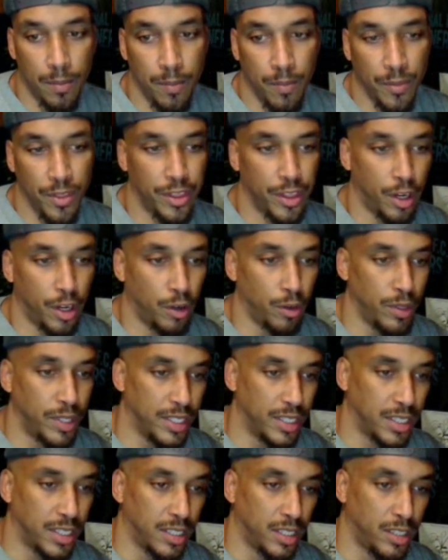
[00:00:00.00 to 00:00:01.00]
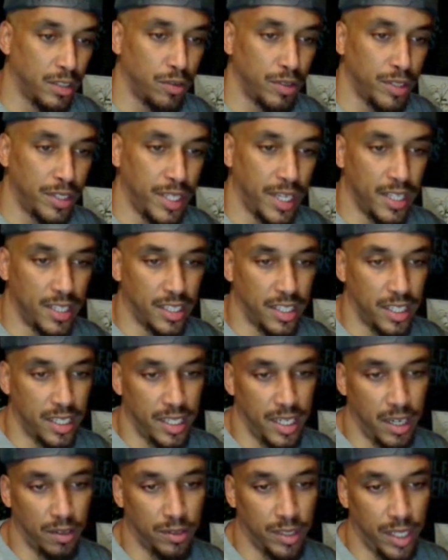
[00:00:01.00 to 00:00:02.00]
Though it's still yet to
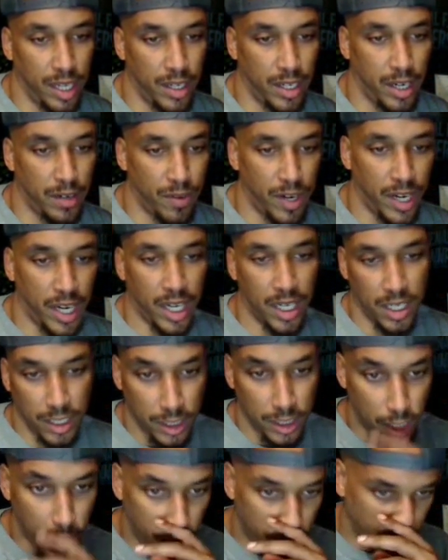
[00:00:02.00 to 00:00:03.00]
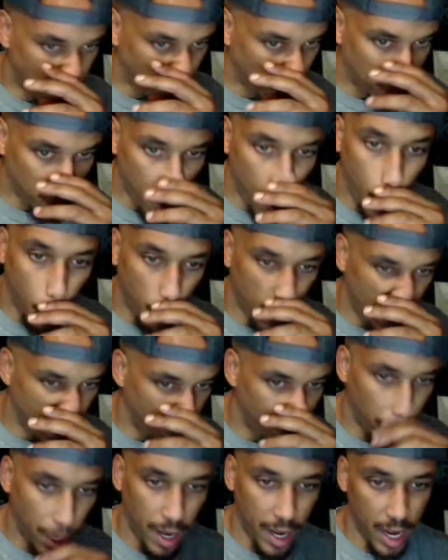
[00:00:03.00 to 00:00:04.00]
nail down a regular starting spot
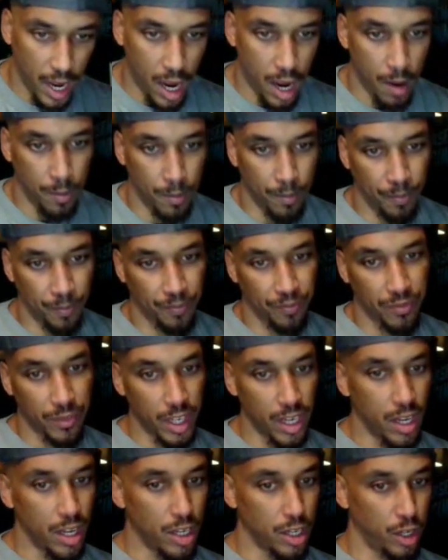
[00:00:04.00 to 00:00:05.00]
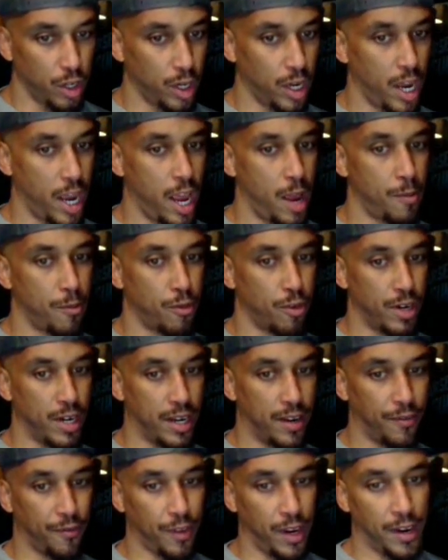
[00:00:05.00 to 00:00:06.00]
with Unai Emery
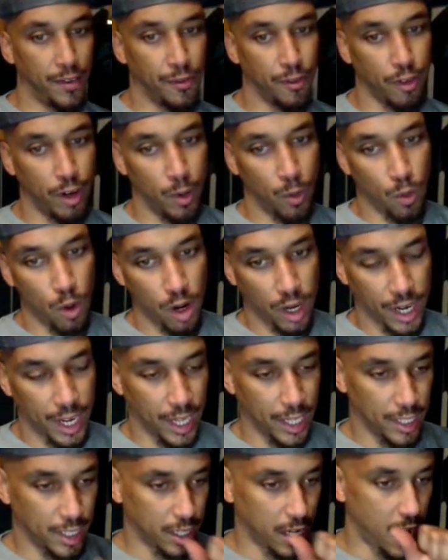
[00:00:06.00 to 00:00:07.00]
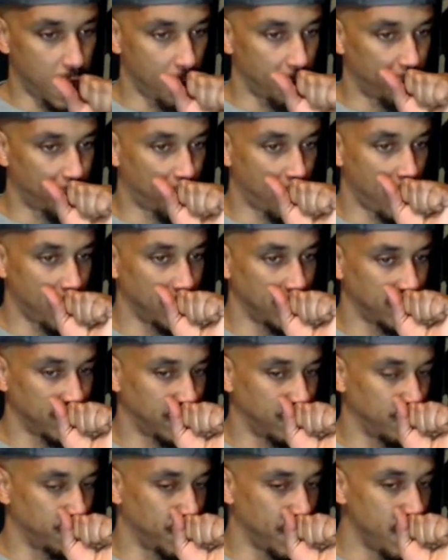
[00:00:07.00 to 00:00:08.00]
favouring Watkins up front.
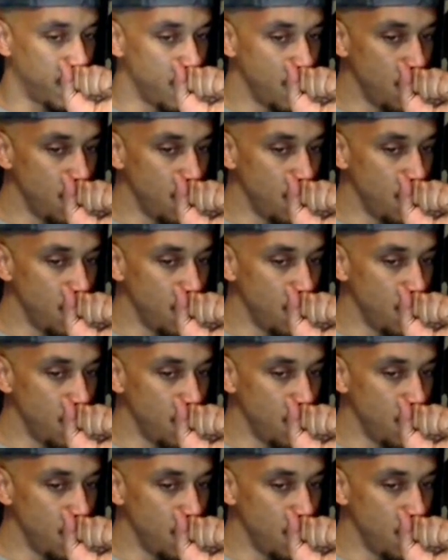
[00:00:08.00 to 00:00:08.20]
Excuse me.